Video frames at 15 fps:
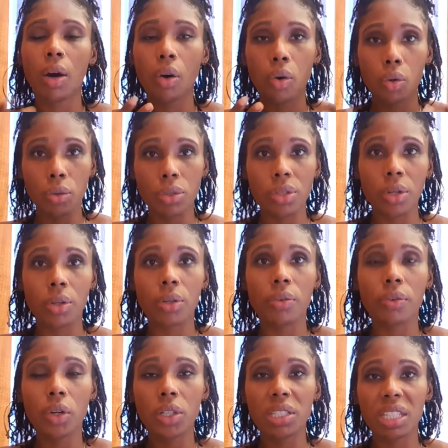Also, you've
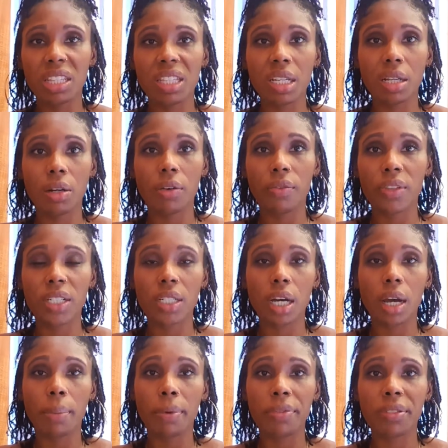got to think of the
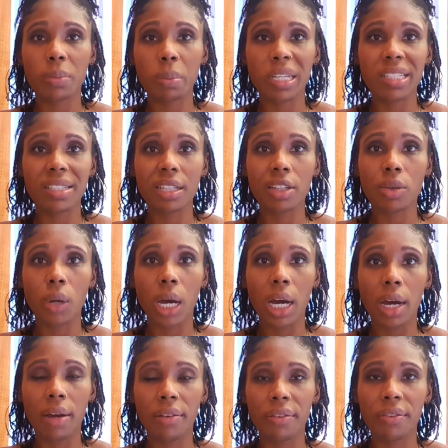type of space that you
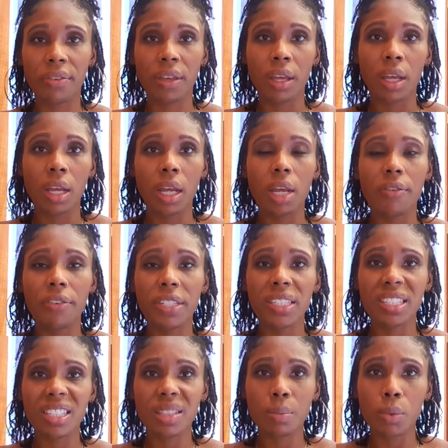have. If it's a
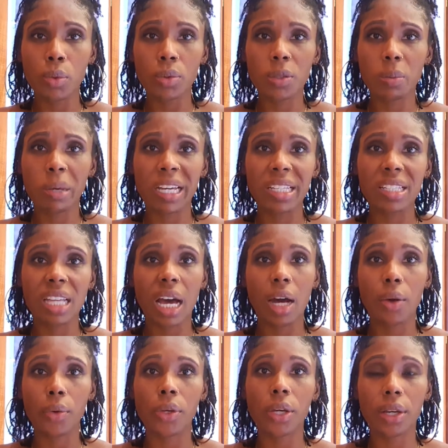small space, how
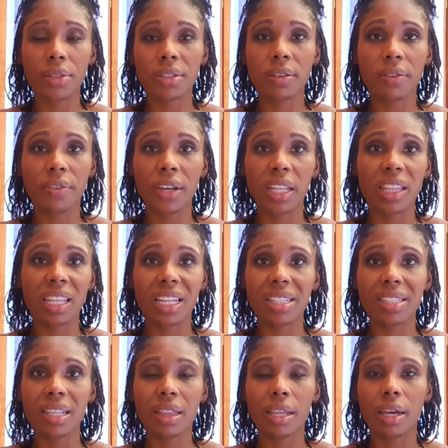are you going to fit things
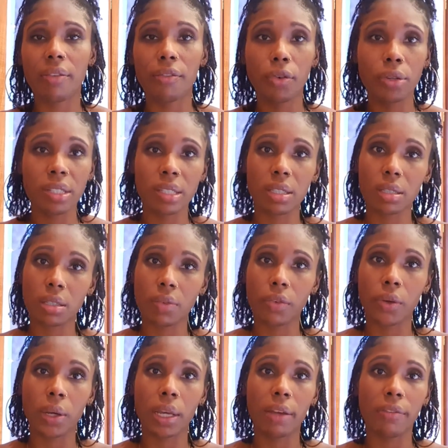in there? For instance,
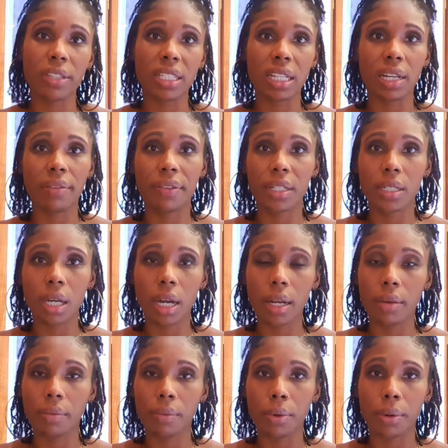if it's a living
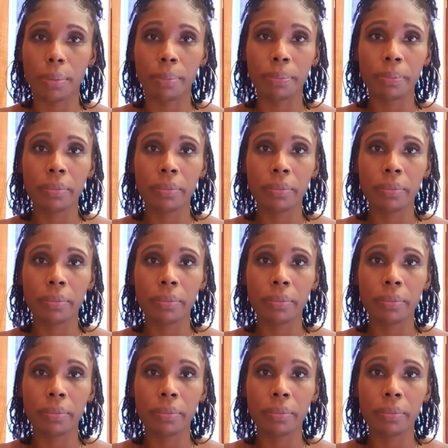dining room,